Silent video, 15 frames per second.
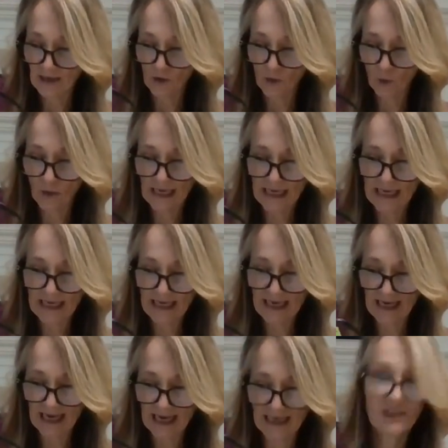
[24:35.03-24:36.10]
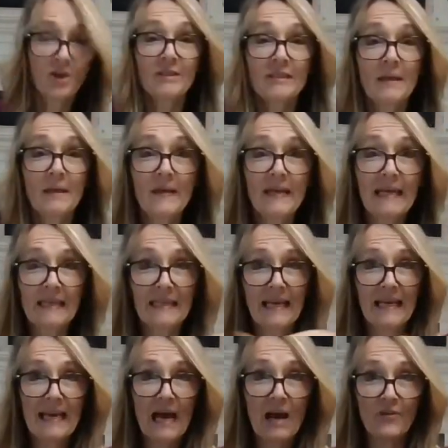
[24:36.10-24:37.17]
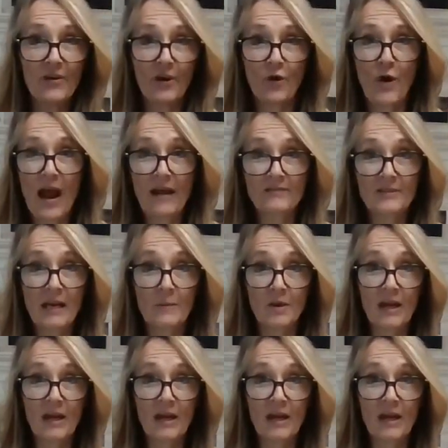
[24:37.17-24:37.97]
when I saw somebody laid out their craft table,